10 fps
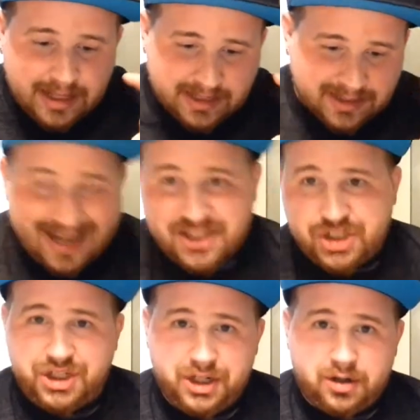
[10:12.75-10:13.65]

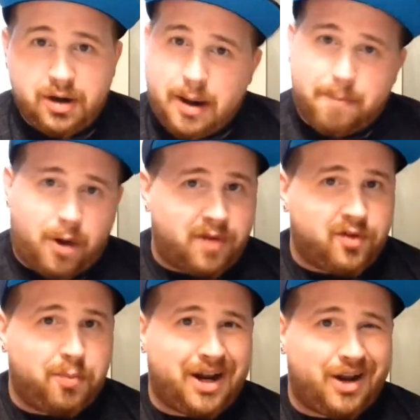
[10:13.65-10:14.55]
Last year, Marvel
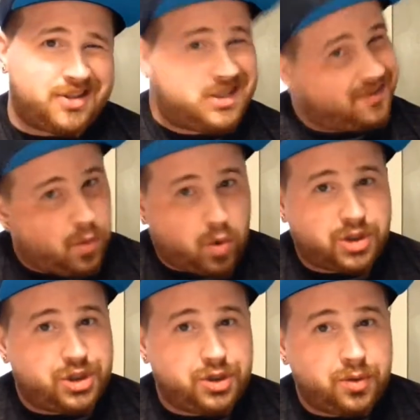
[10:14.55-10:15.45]
put Civil War
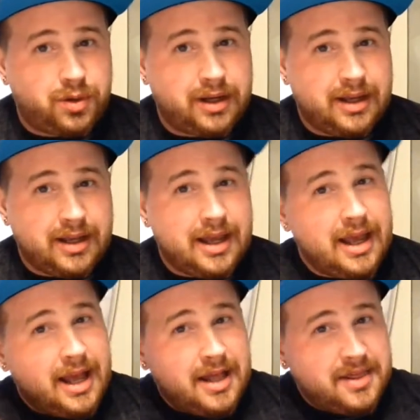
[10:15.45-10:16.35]
2.
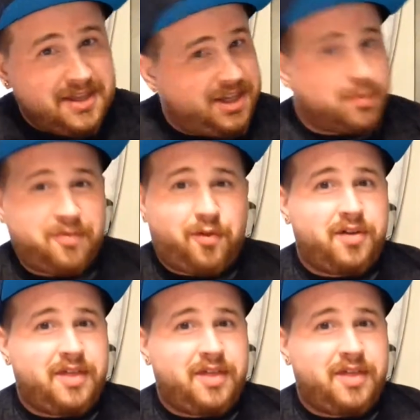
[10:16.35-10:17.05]
The year before